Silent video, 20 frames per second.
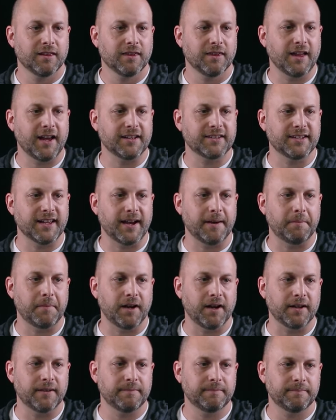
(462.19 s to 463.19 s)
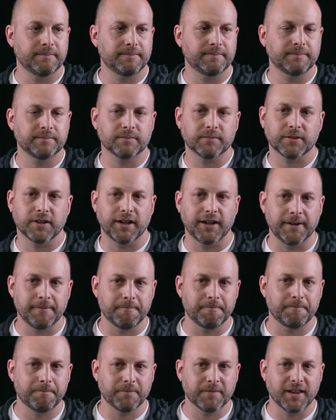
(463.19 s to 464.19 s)
That's app mod, right?
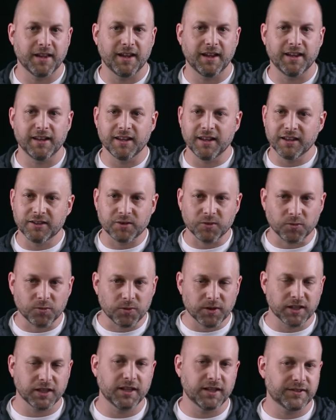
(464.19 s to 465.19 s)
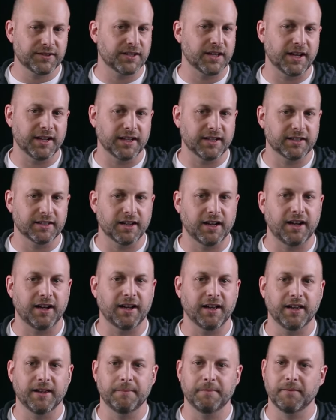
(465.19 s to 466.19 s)
And it's a really exciting
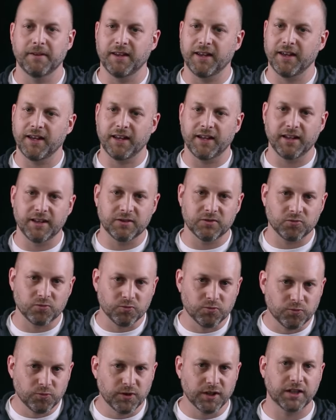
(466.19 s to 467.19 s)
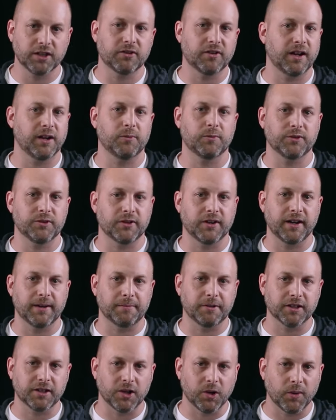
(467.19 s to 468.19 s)
time, and it's really great when you're
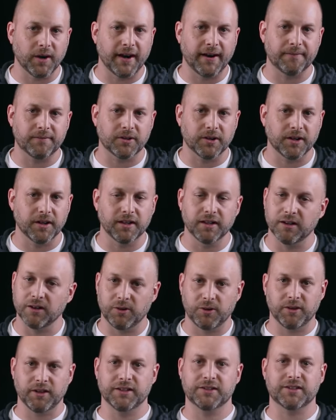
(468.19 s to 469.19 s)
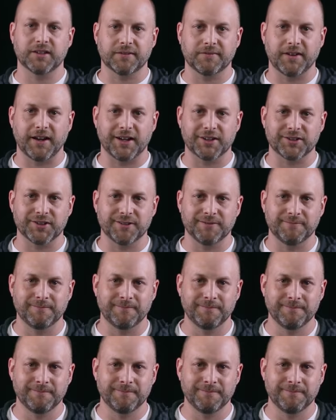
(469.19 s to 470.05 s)
able to go after it in a holistic fashion.